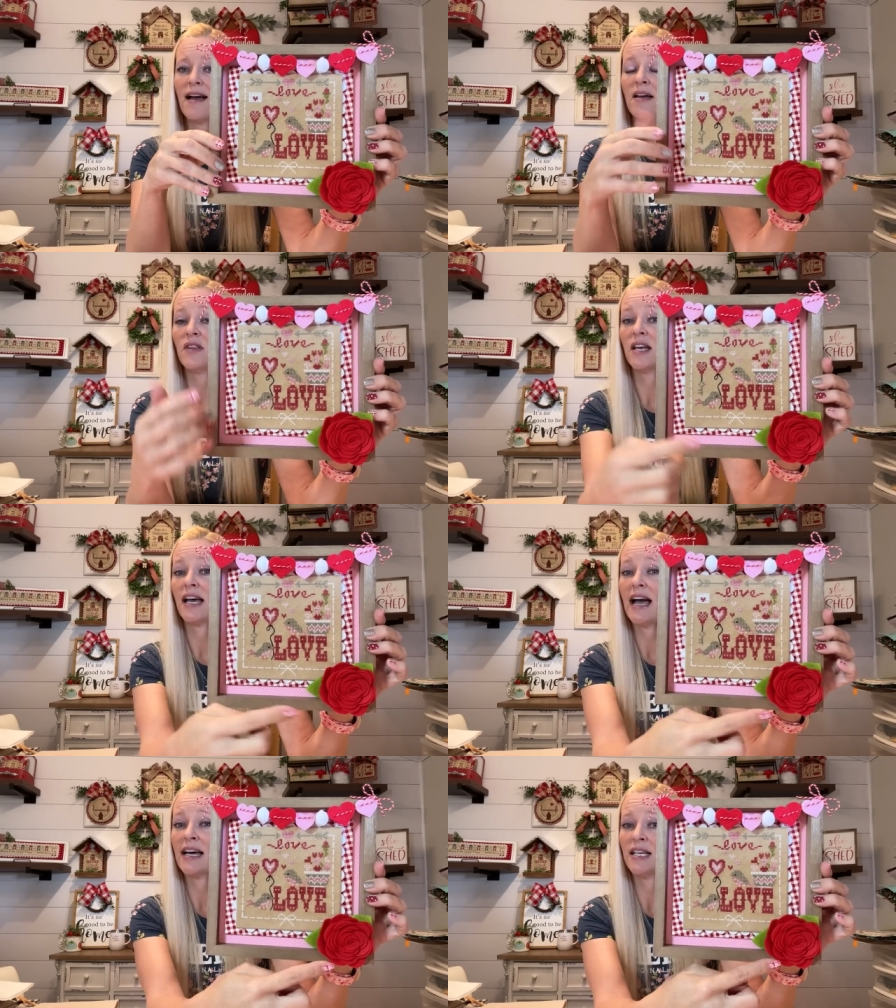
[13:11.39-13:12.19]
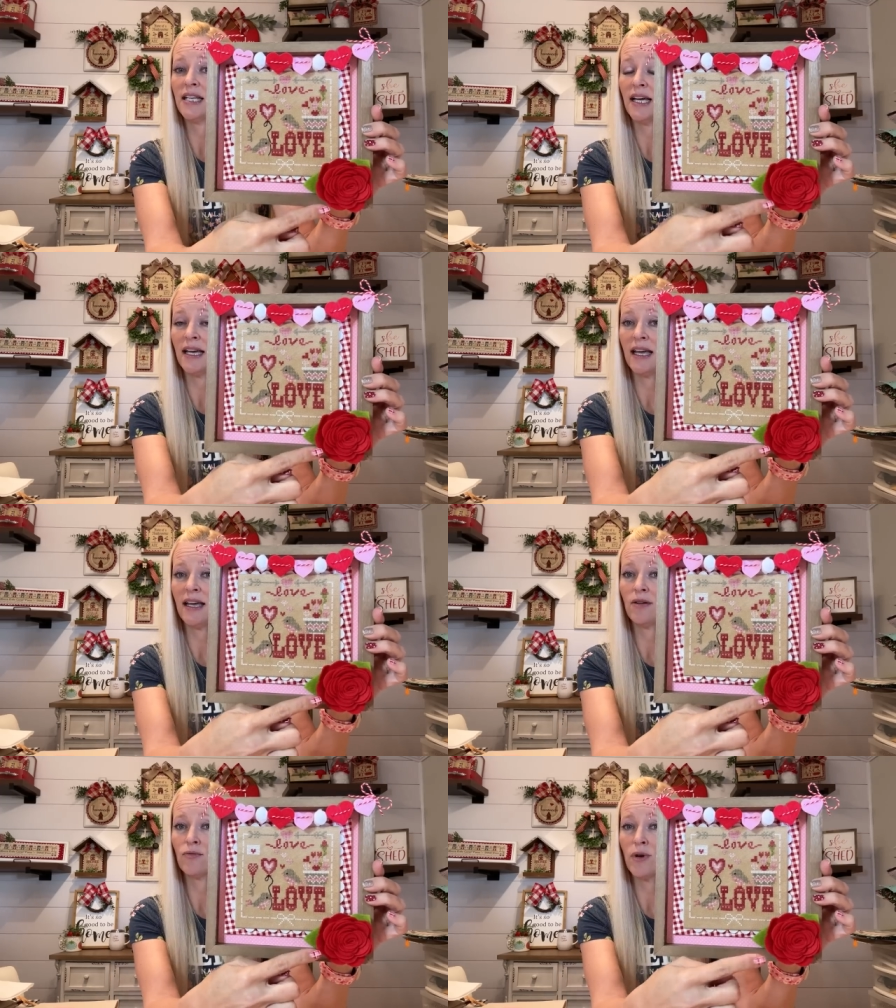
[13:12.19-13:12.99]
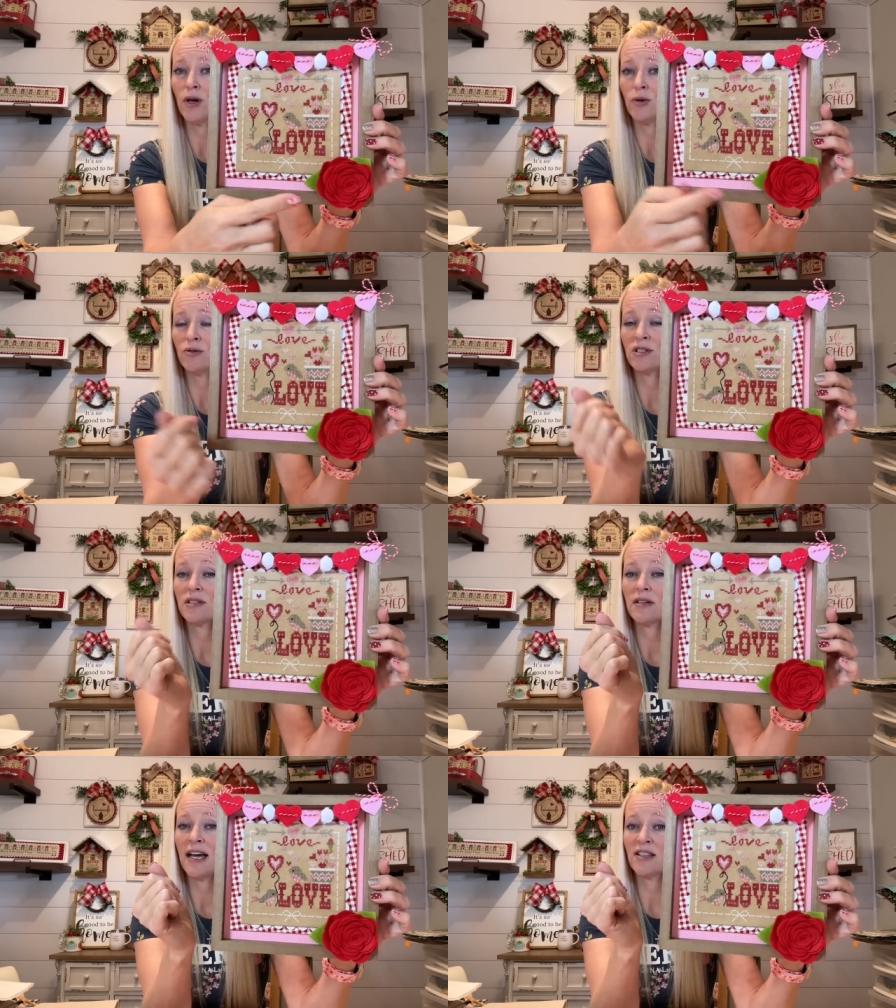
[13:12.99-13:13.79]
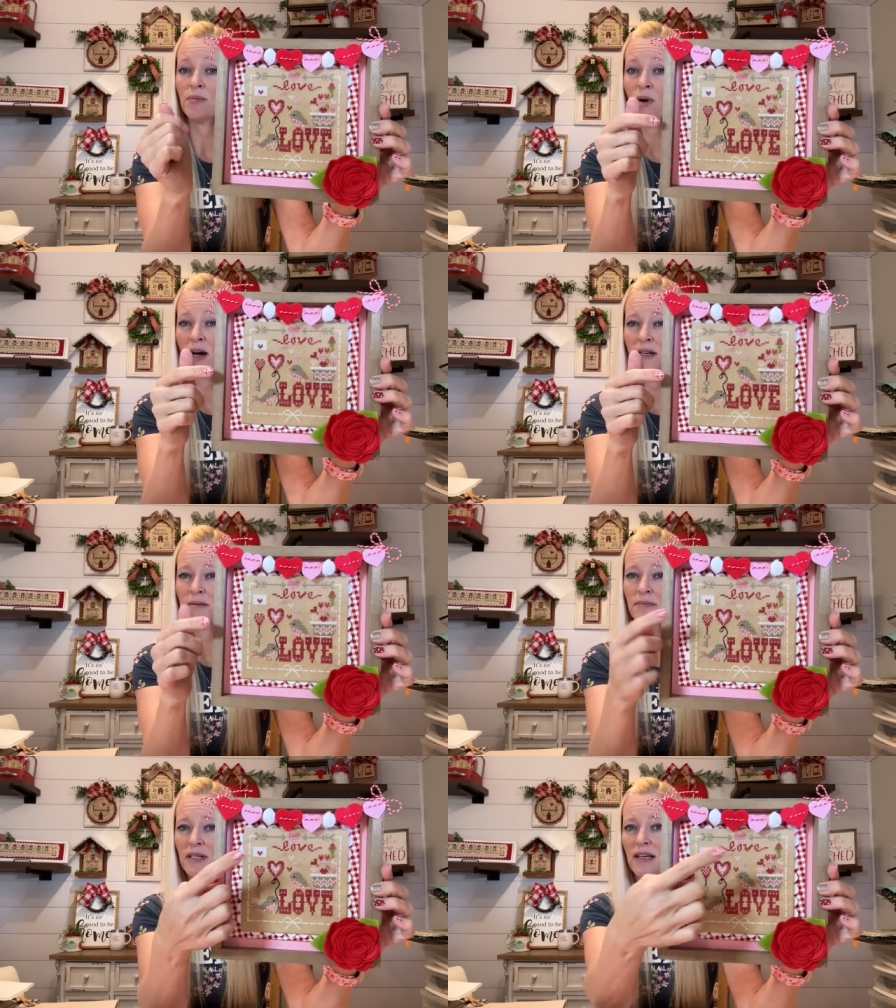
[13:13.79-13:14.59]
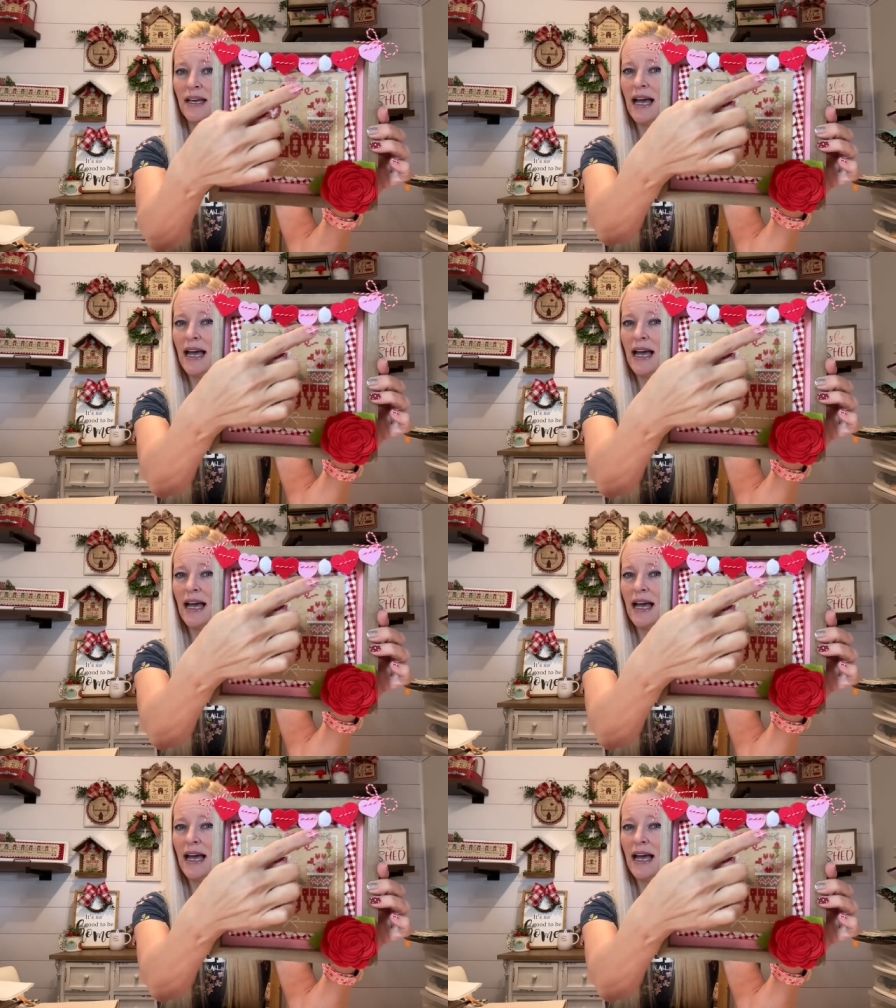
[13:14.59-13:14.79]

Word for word: And then I added a rose at the bottom